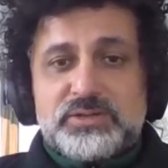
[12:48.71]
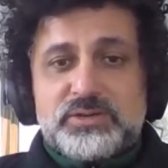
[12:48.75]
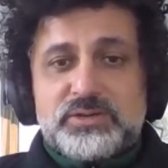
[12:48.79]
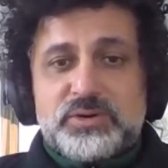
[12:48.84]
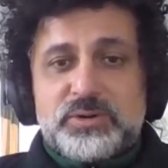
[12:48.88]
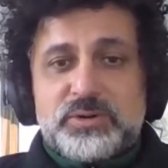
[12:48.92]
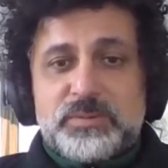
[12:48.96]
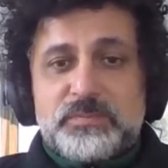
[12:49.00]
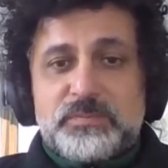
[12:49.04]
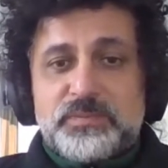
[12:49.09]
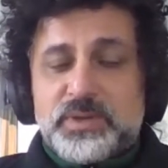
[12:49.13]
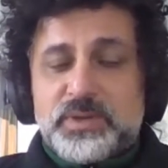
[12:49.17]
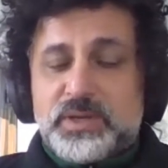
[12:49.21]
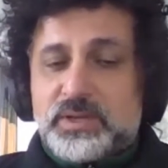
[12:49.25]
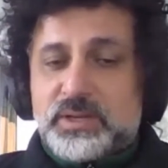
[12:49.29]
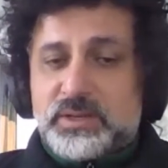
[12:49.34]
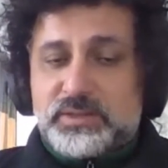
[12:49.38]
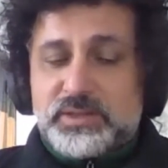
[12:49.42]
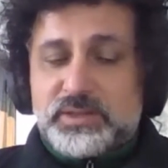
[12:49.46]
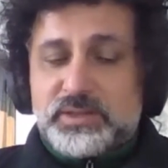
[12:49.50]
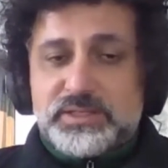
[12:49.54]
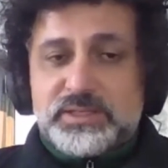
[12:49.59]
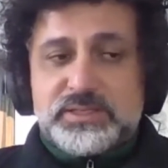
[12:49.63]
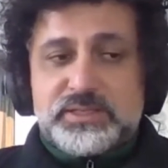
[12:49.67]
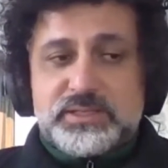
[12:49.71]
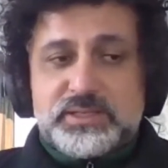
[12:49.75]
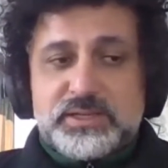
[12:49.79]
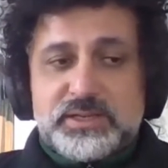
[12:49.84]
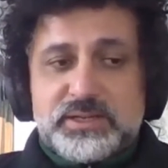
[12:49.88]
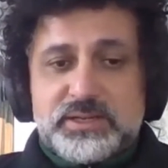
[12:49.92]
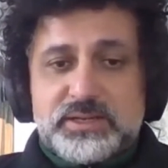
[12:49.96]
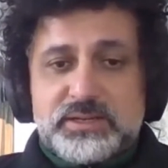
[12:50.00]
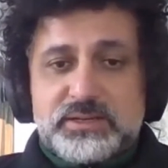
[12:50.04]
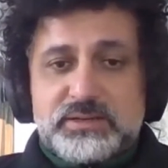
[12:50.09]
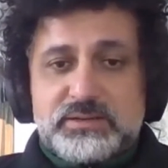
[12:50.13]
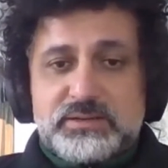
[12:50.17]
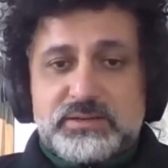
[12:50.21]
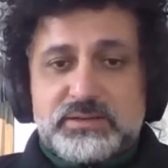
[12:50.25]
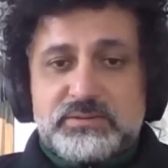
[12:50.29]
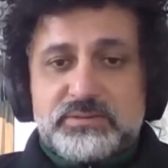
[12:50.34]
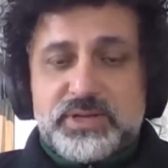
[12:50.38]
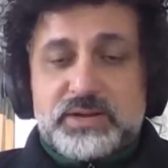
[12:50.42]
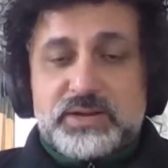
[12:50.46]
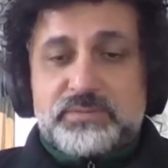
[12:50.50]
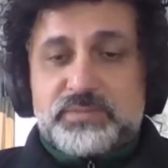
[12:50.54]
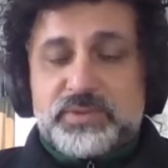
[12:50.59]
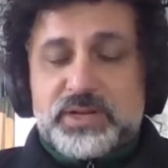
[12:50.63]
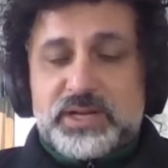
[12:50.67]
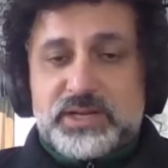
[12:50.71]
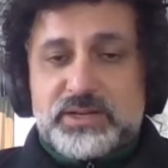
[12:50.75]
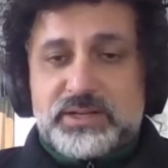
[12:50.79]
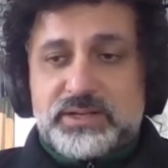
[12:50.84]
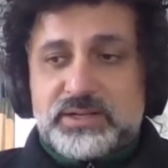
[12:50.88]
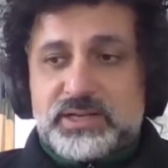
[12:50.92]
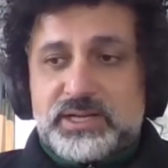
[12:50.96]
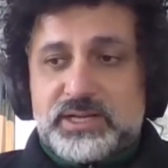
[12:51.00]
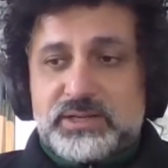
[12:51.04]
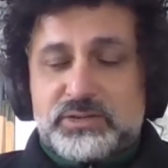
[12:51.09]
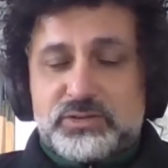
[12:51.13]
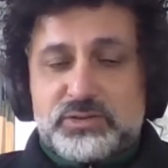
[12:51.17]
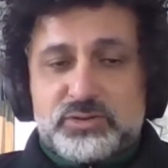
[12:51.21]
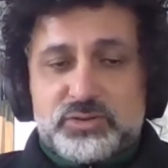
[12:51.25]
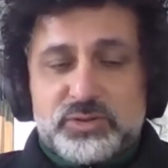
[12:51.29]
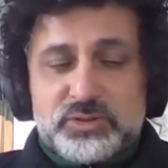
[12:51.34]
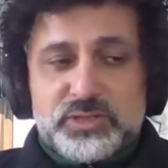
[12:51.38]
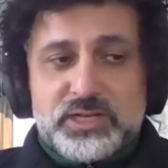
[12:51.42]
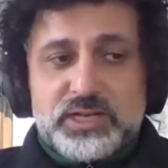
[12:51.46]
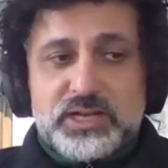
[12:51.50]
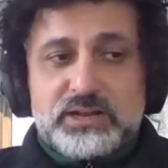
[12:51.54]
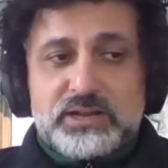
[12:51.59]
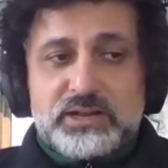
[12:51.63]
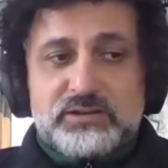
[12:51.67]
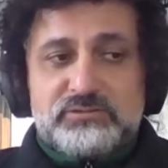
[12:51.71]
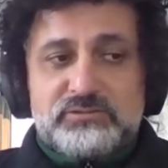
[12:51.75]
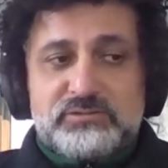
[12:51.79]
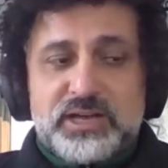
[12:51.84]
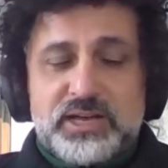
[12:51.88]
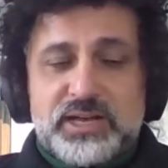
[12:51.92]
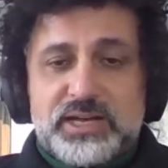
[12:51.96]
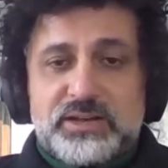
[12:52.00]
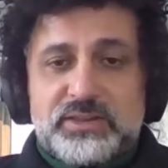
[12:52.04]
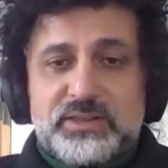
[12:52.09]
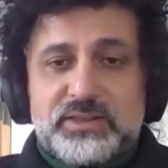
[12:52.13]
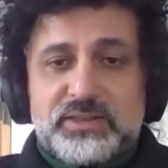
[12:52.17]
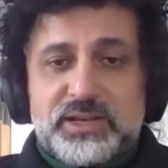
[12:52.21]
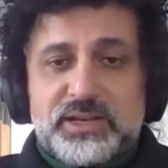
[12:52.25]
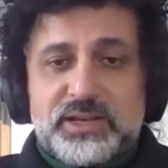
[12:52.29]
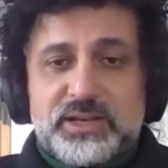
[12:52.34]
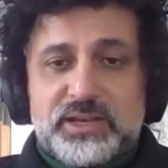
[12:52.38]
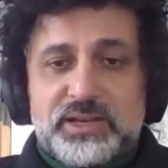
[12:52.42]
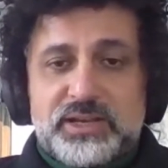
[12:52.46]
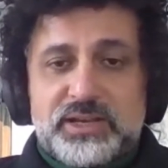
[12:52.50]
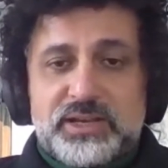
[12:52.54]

So this is yeah, I totally agree, and I think